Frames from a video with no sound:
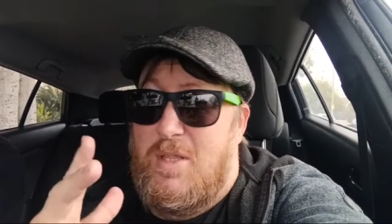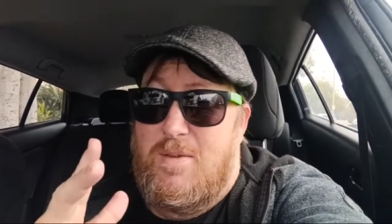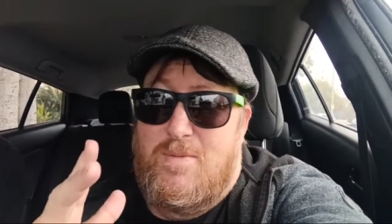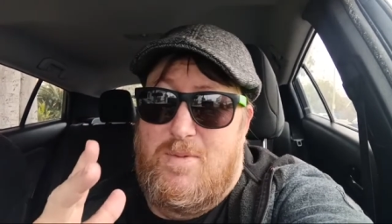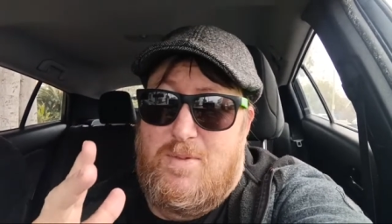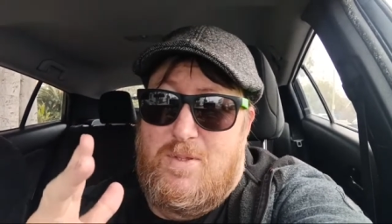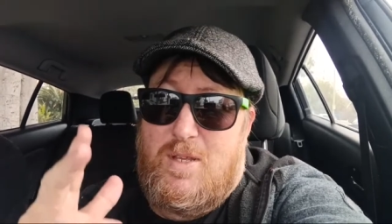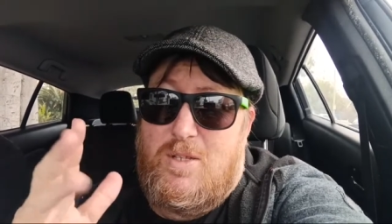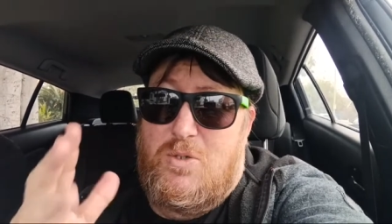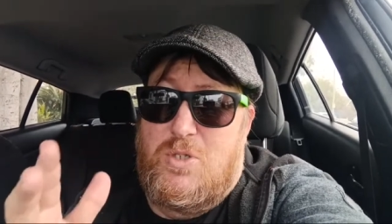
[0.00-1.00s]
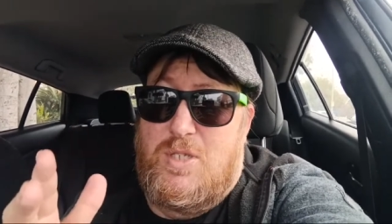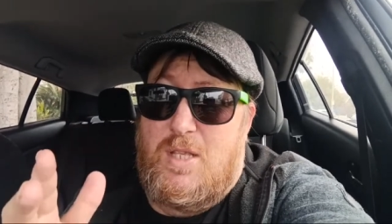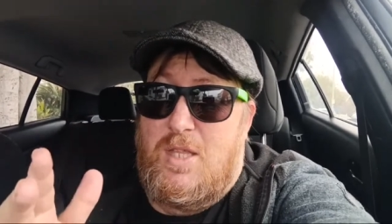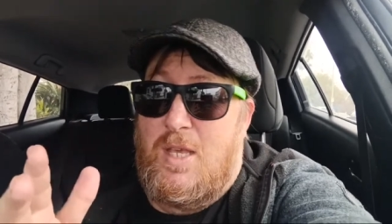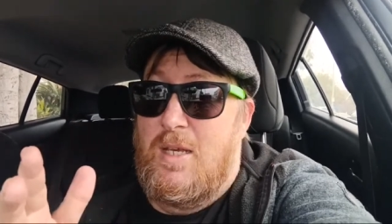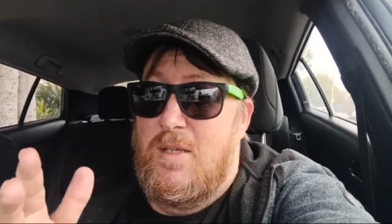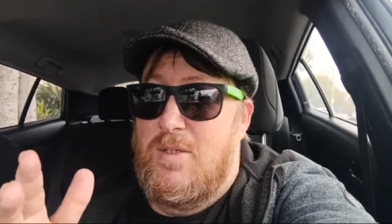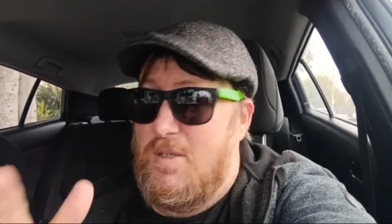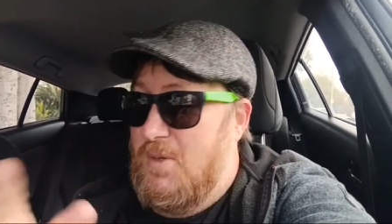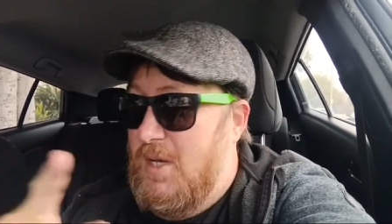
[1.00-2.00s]
the the interesting thing
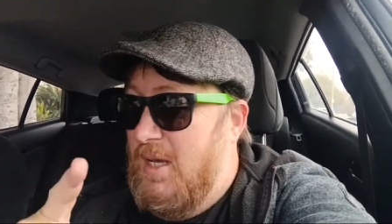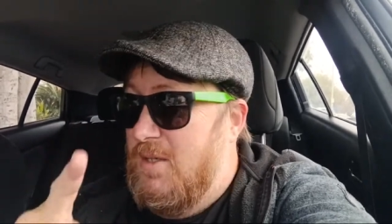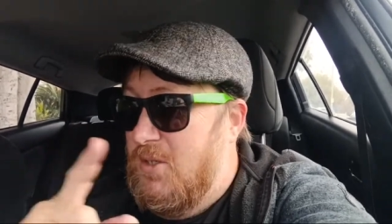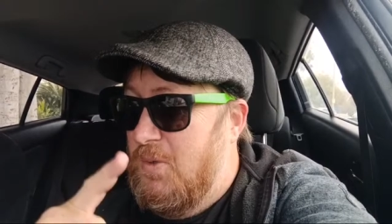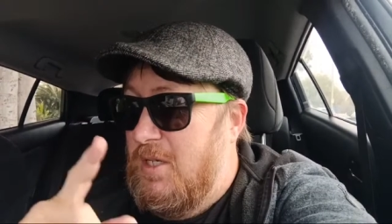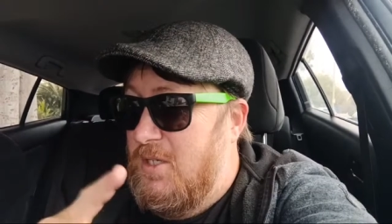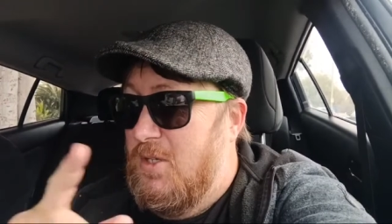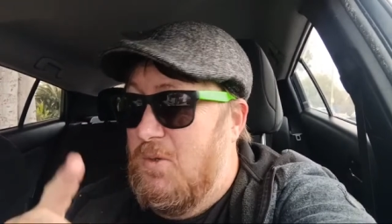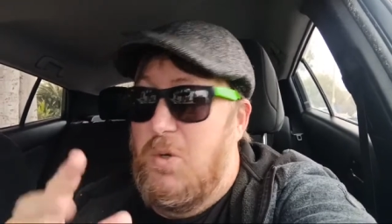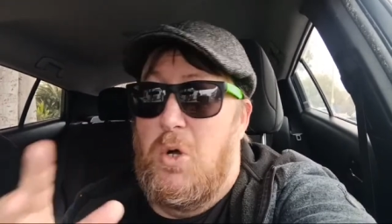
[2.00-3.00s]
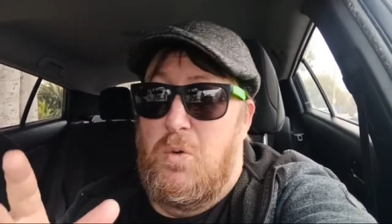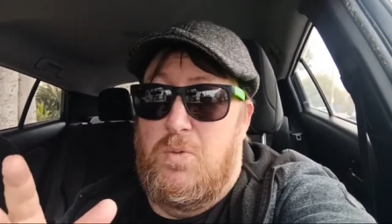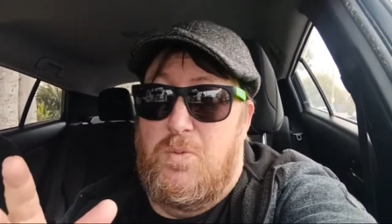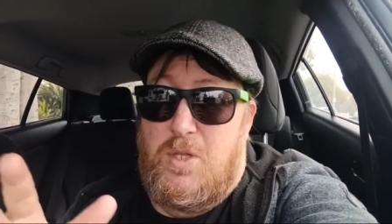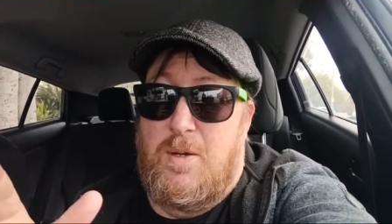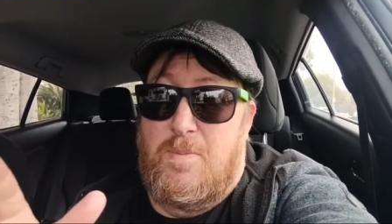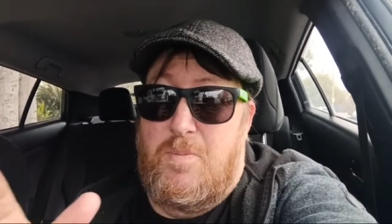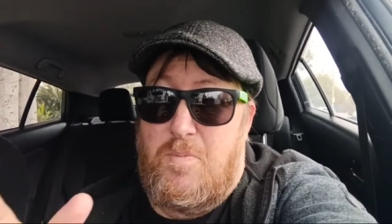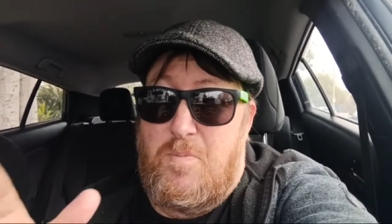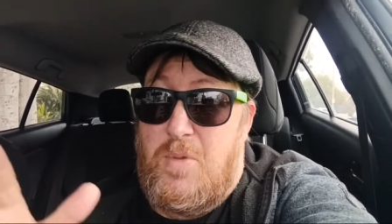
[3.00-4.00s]
is, okay, so he still owed
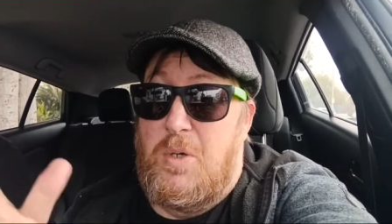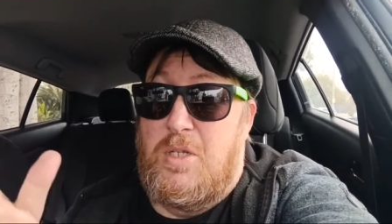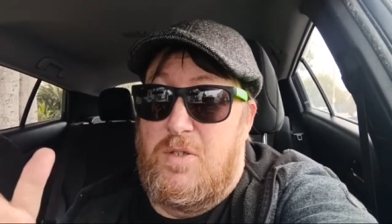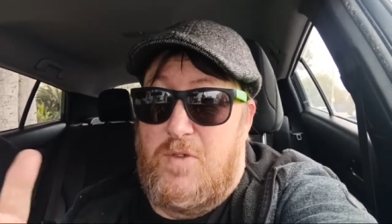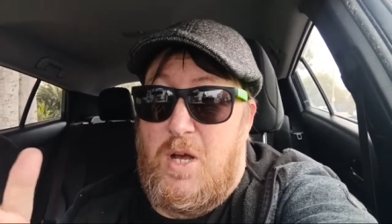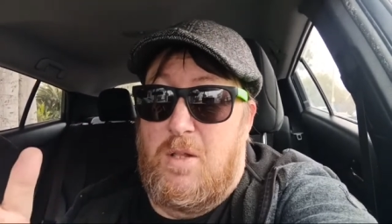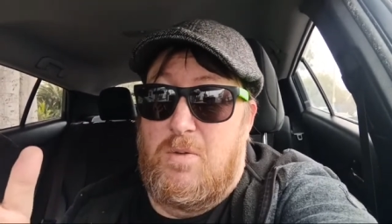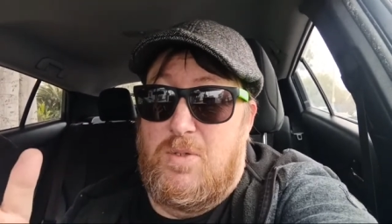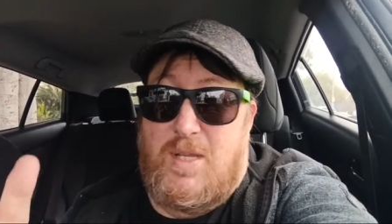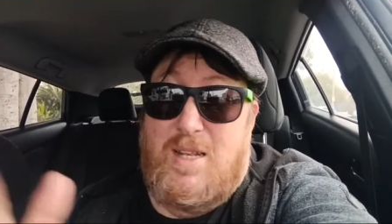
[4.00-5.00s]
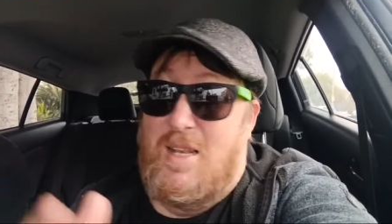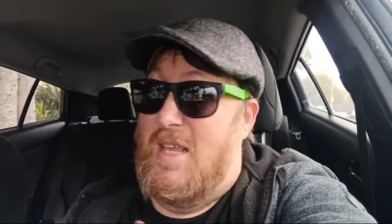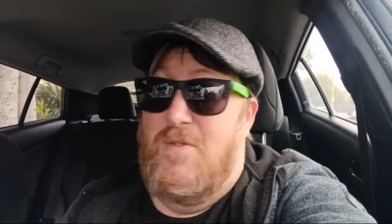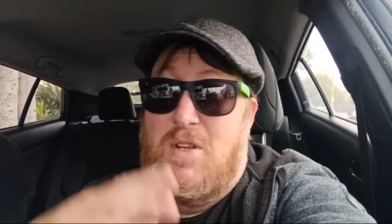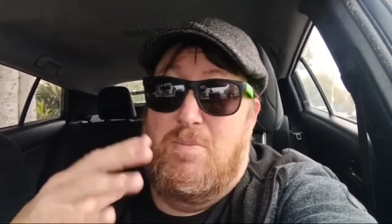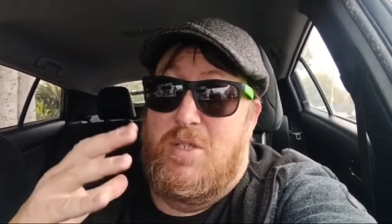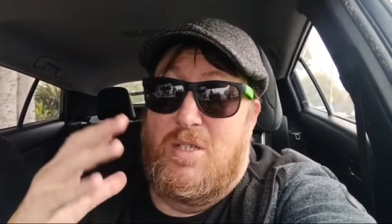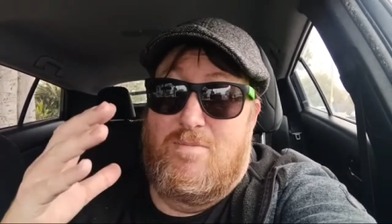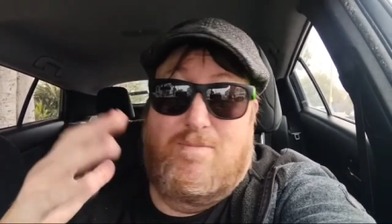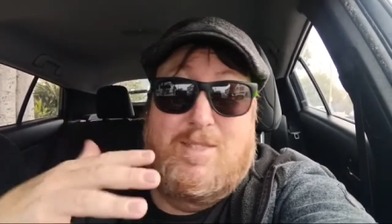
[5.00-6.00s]
them millions of dollars, and even up
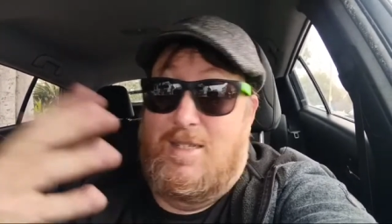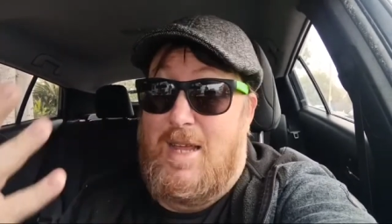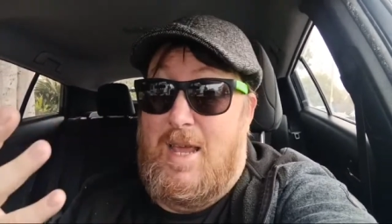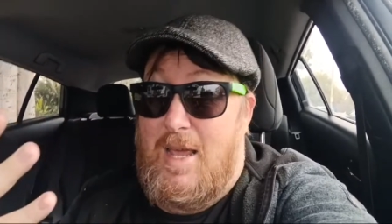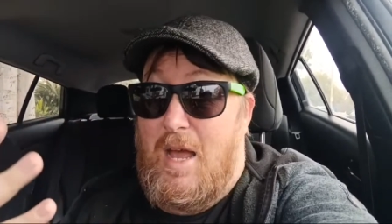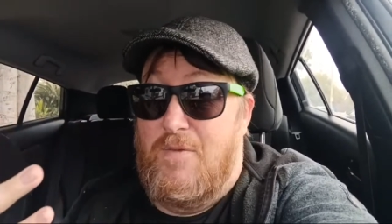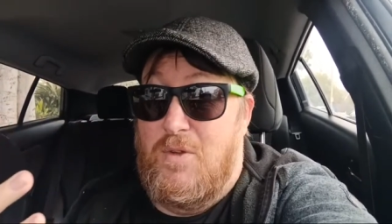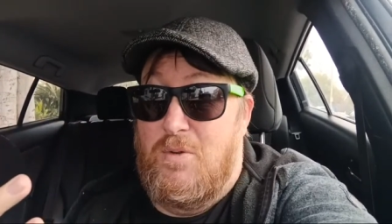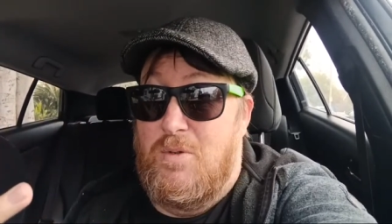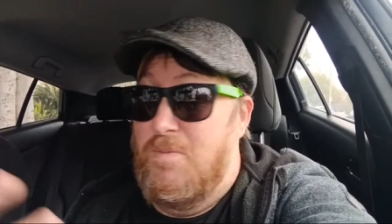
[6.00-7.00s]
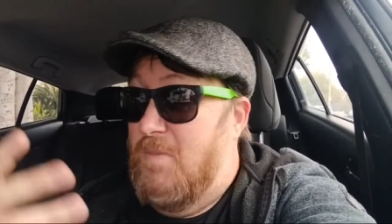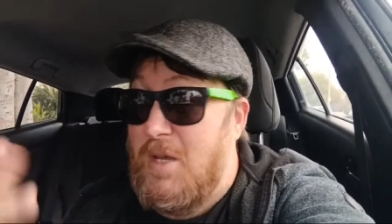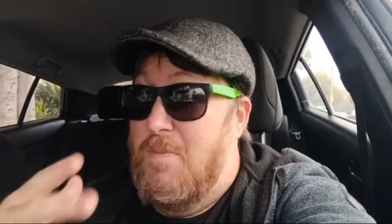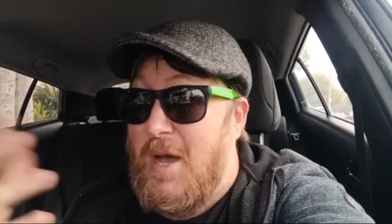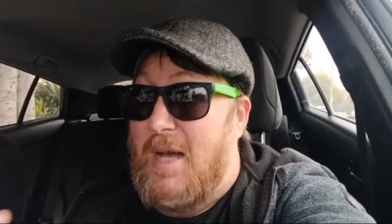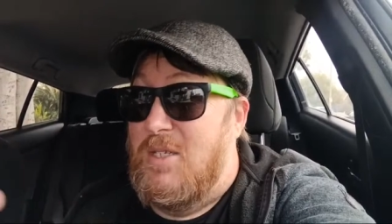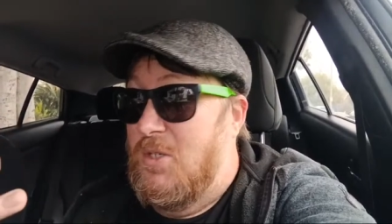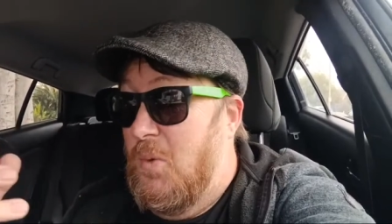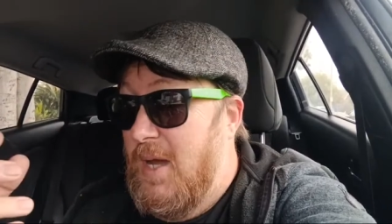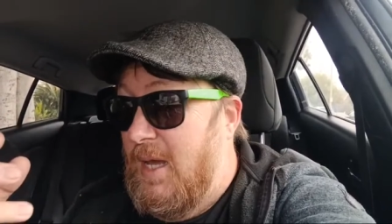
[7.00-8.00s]
to today, after him, him passing
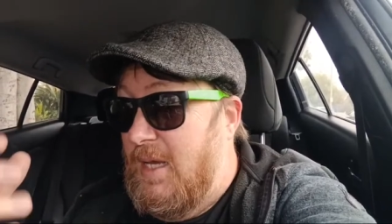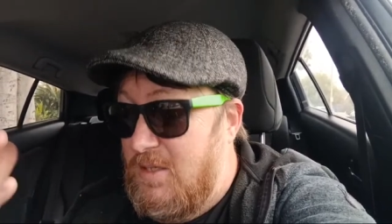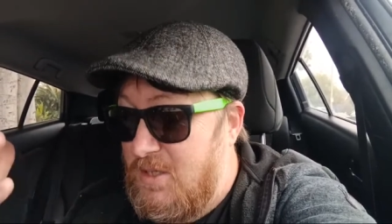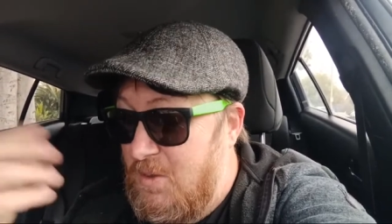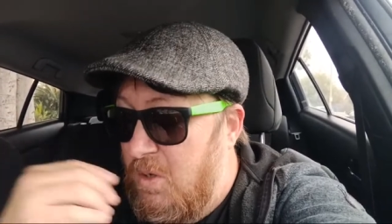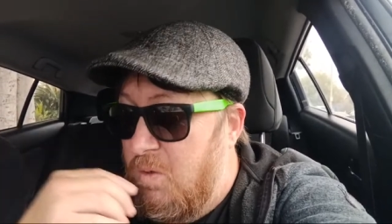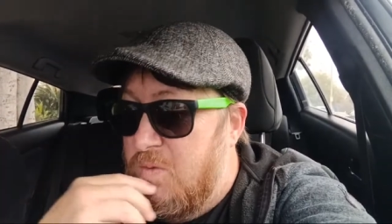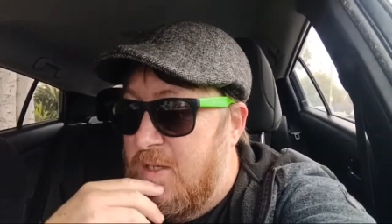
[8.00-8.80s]
away, he still owes